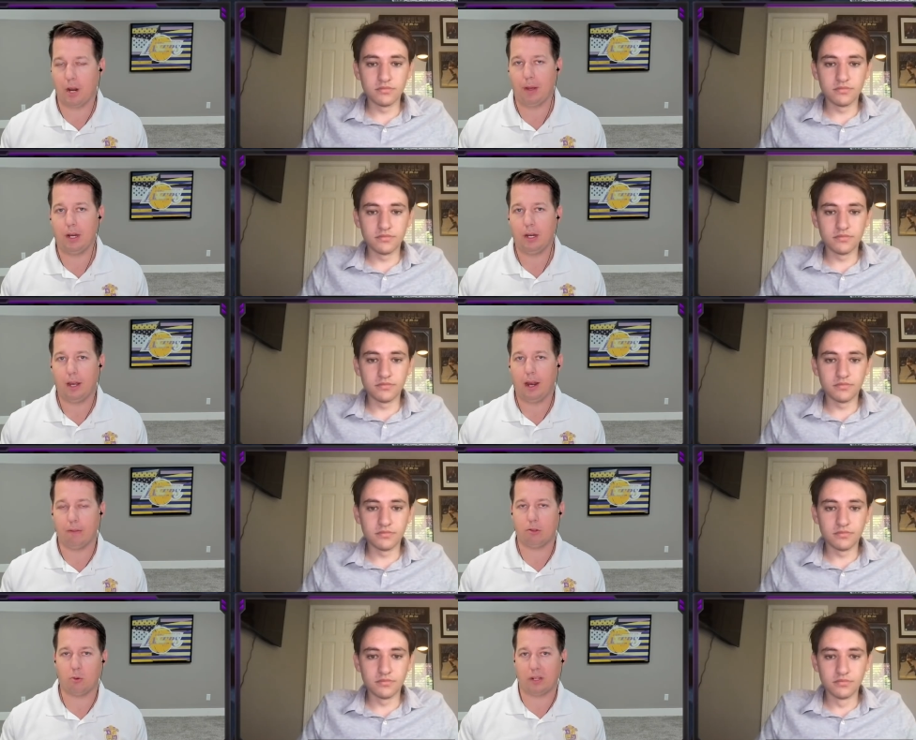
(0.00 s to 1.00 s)
Speaker 1: Shamet
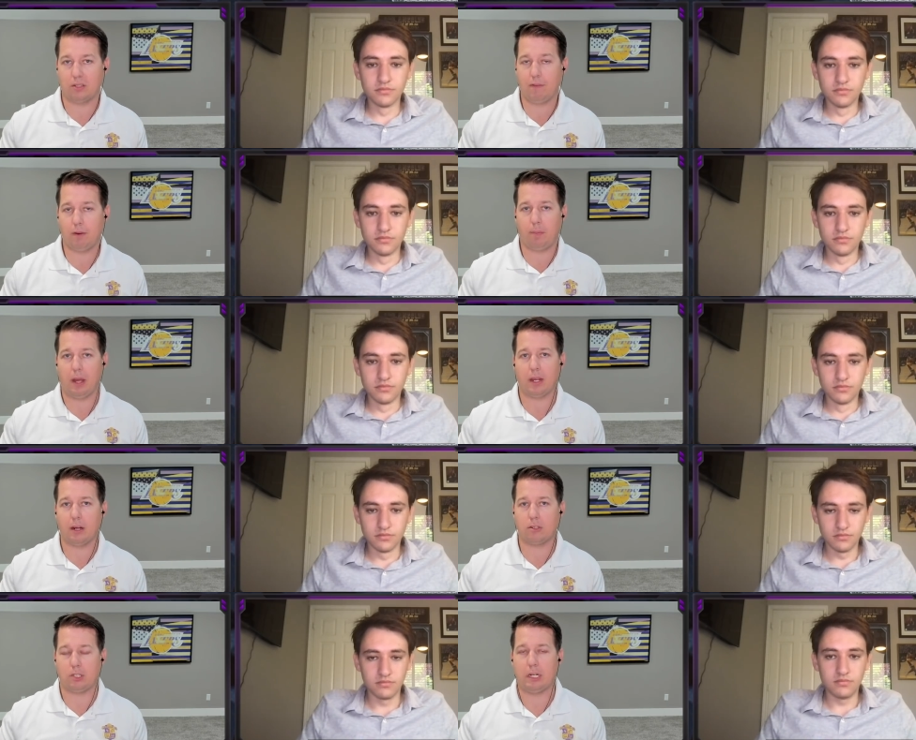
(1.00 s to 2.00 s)
and the 27
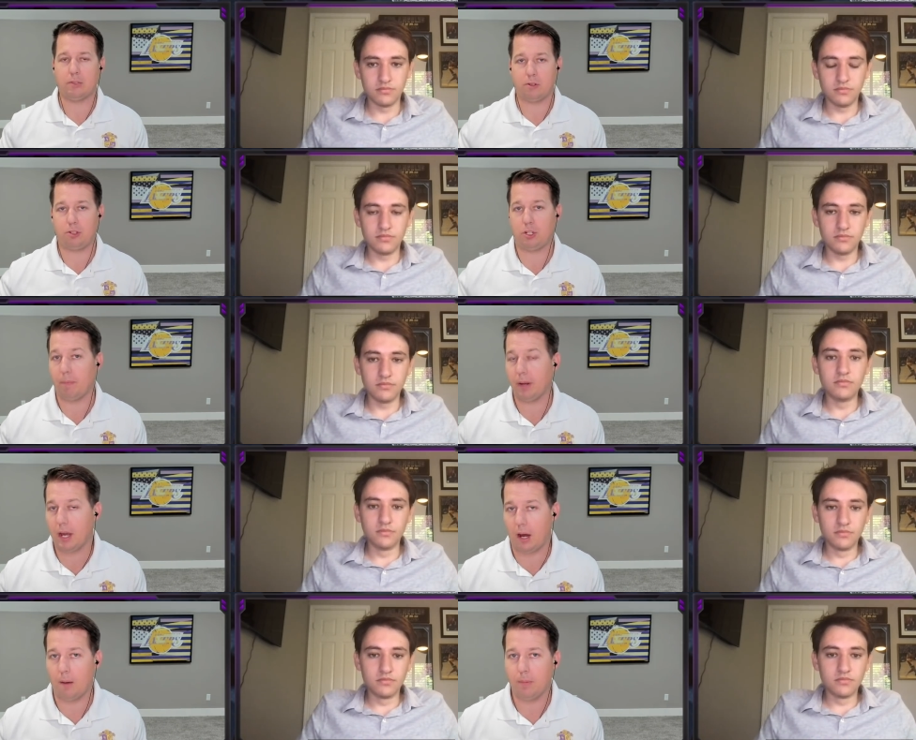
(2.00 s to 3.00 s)
pick in exchange for
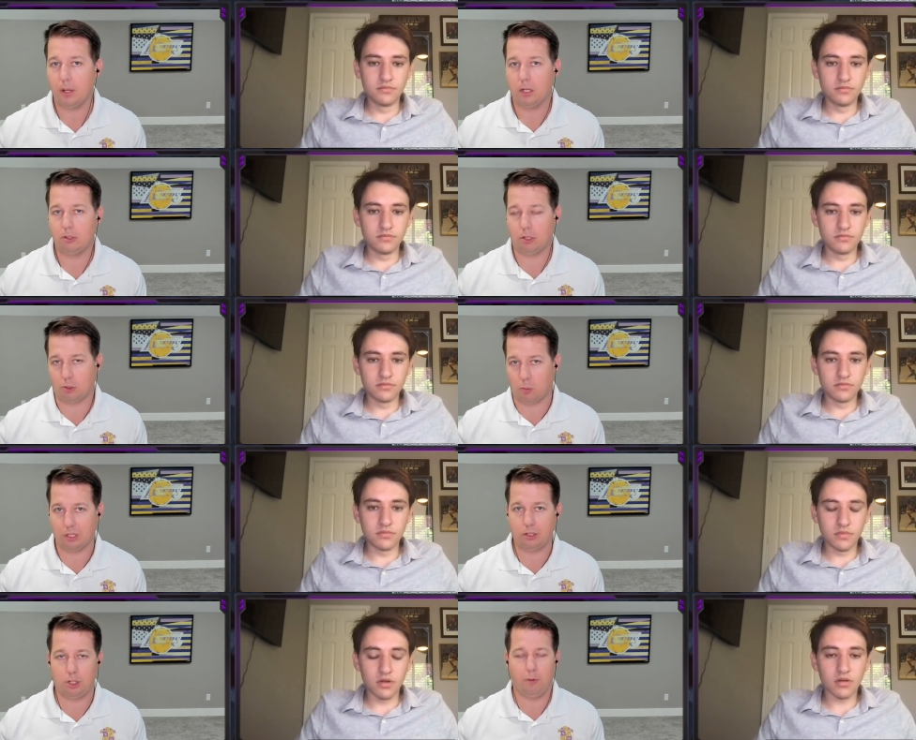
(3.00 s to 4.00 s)
jumping up to
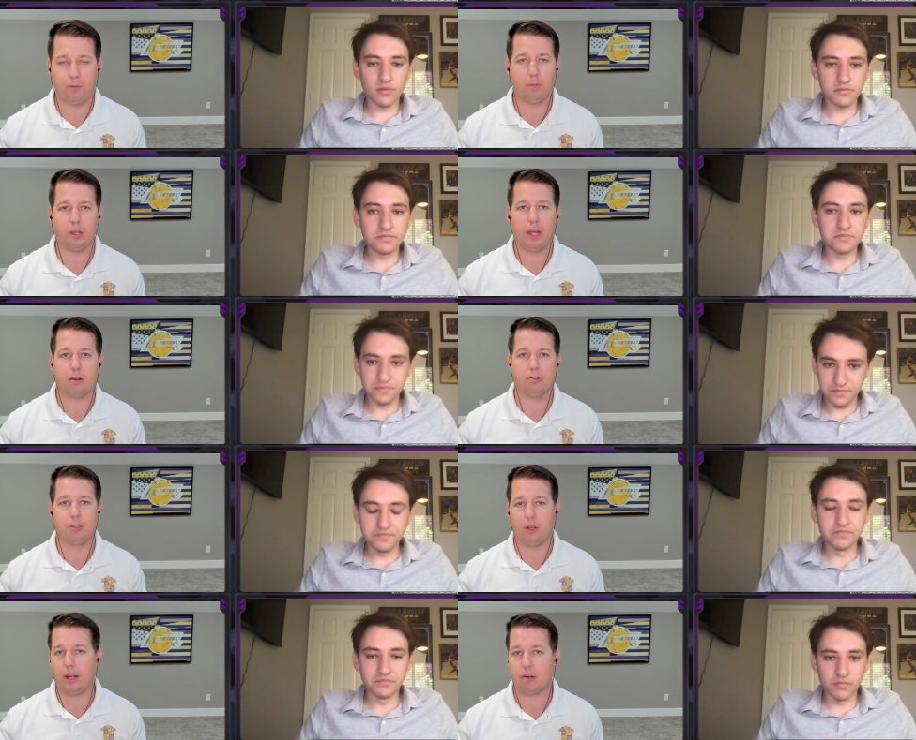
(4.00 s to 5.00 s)
22 from the
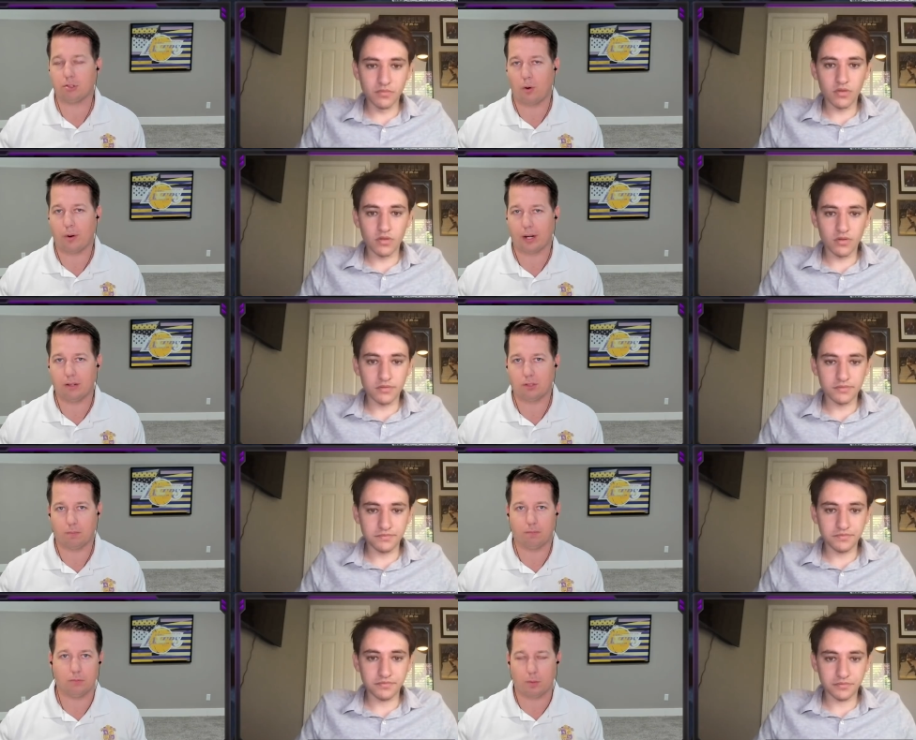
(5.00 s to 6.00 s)
Lakers, and the Lakers throwing in
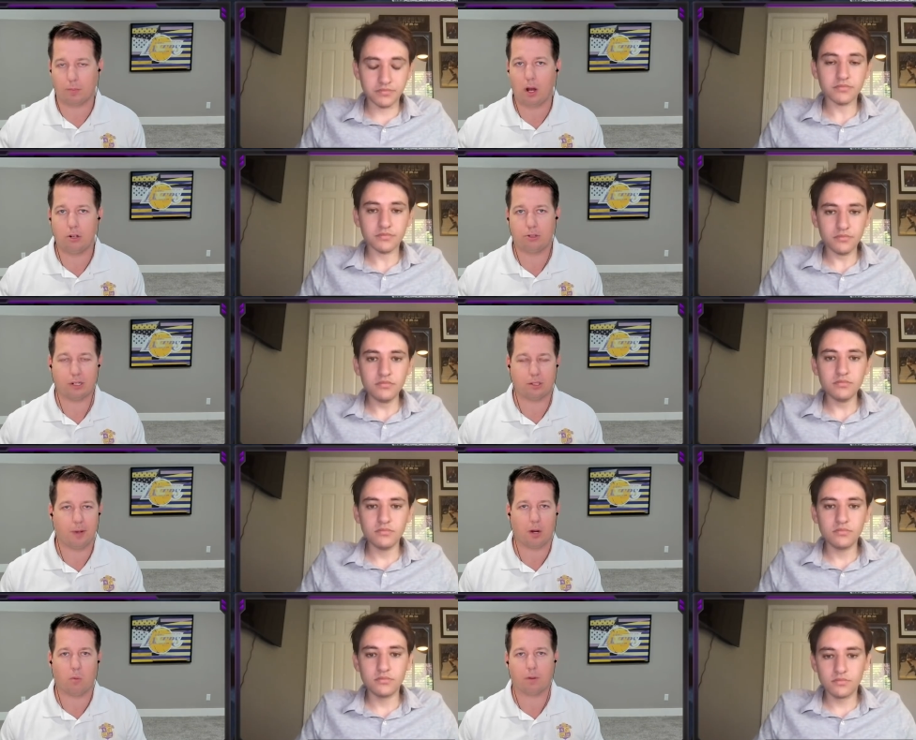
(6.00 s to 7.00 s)
some contracts
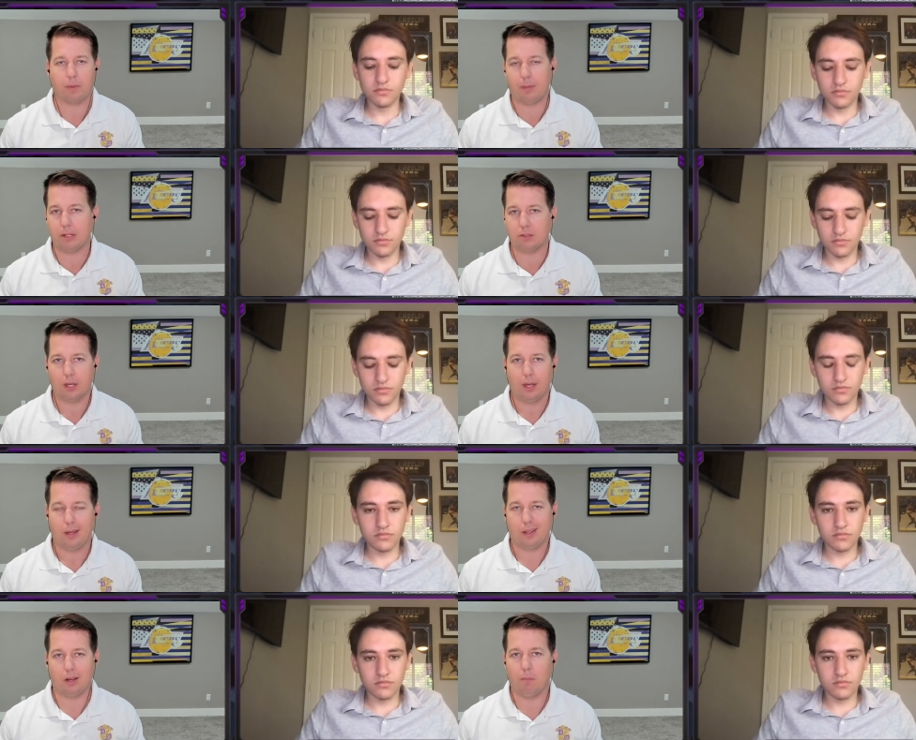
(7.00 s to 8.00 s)
to make it work. Maybe it's,
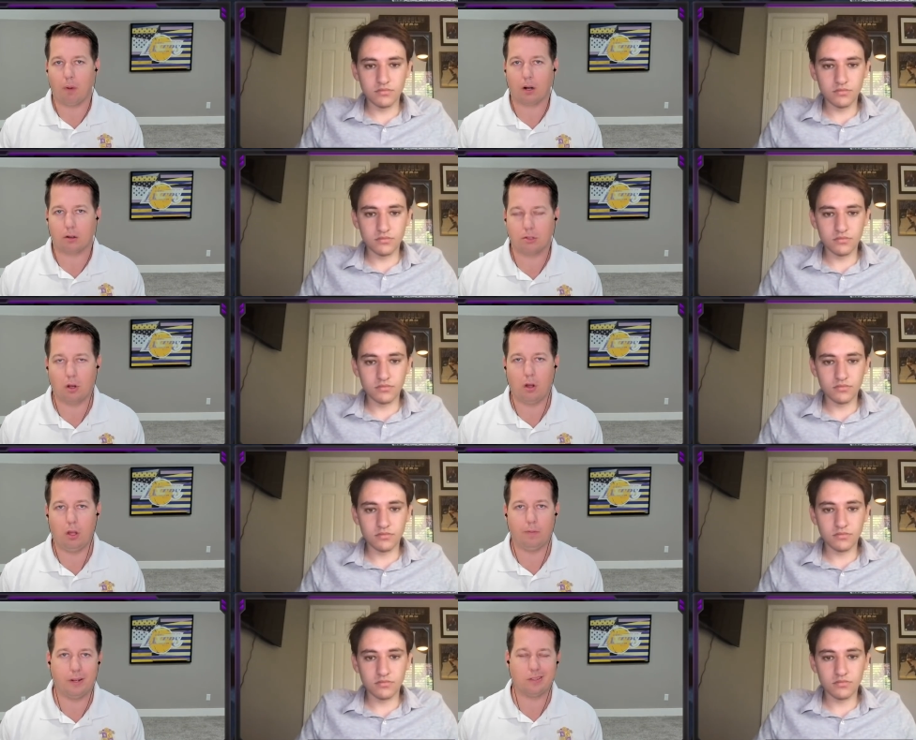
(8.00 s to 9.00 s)
you know, Mark
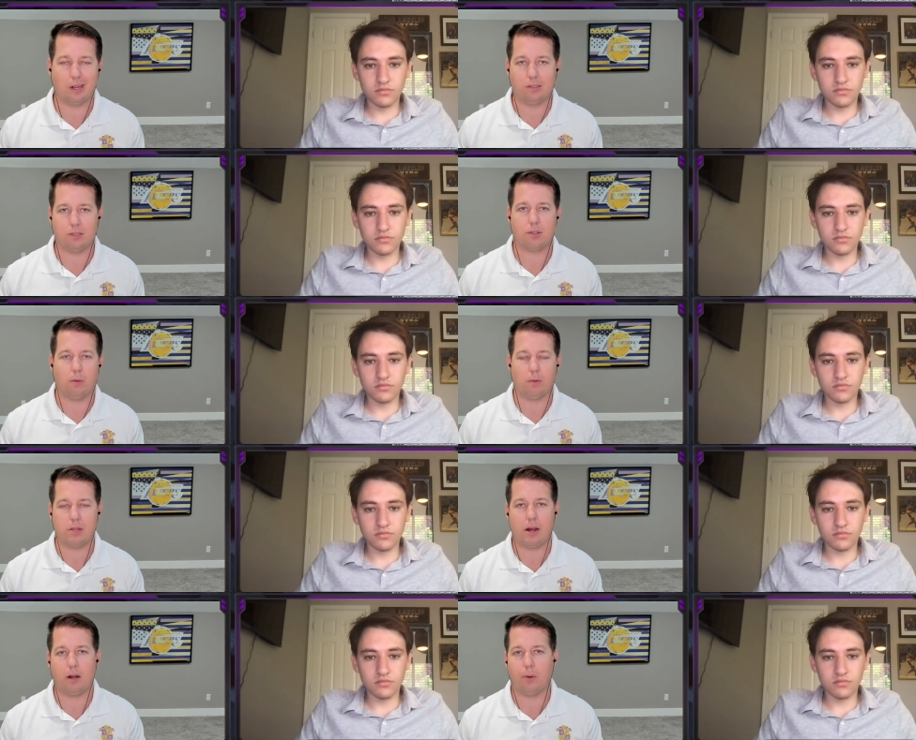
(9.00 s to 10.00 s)
Gasol, if he decides he's going to
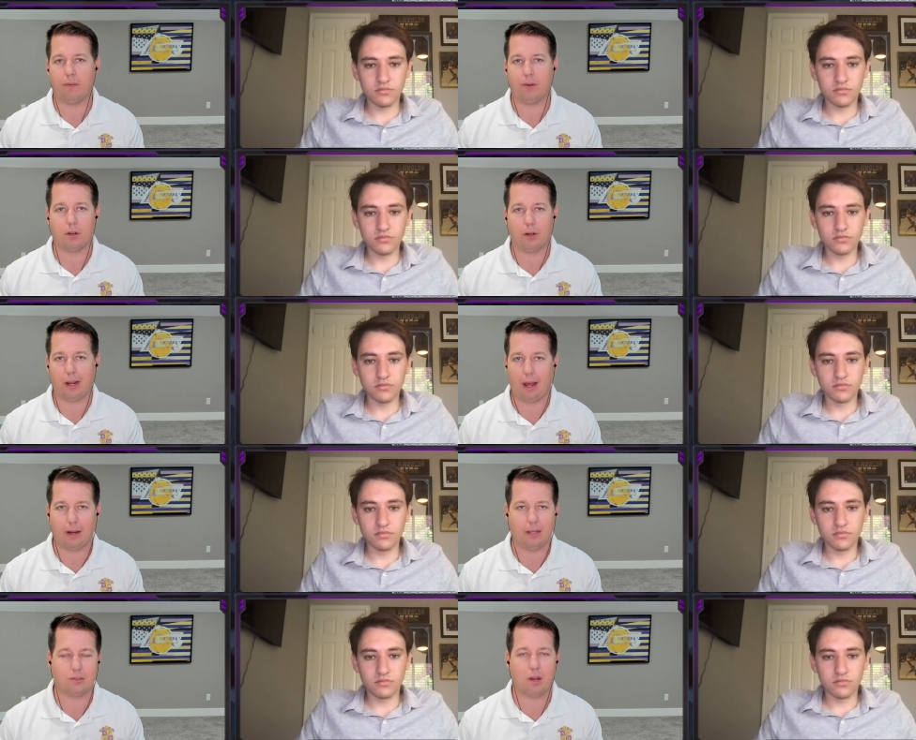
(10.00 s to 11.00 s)
retire, whatever, you can
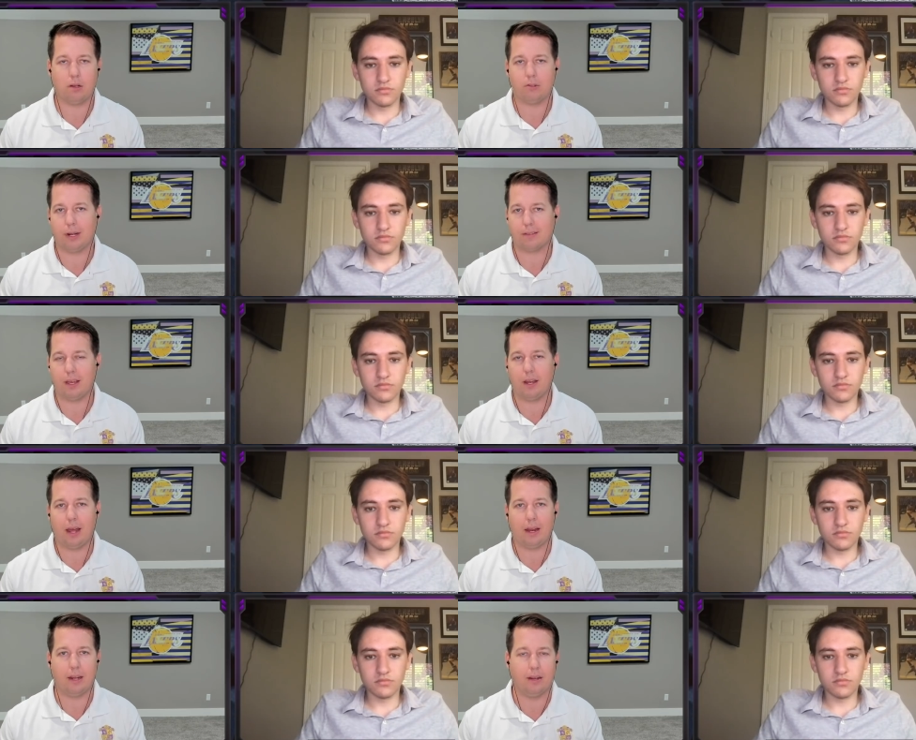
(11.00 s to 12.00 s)
add his contract
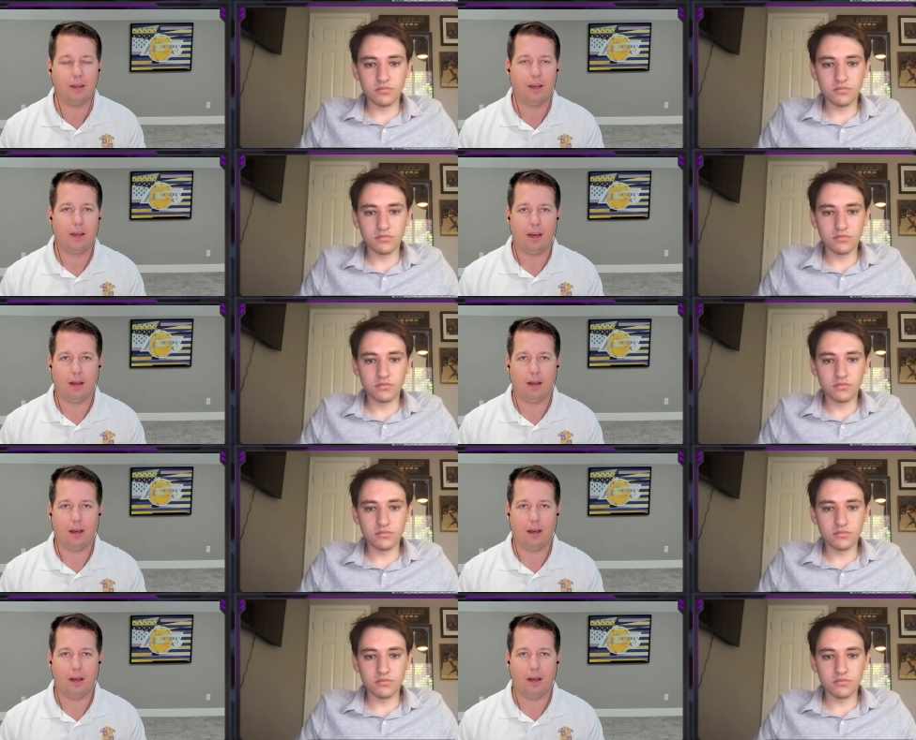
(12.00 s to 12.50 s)
in, add in,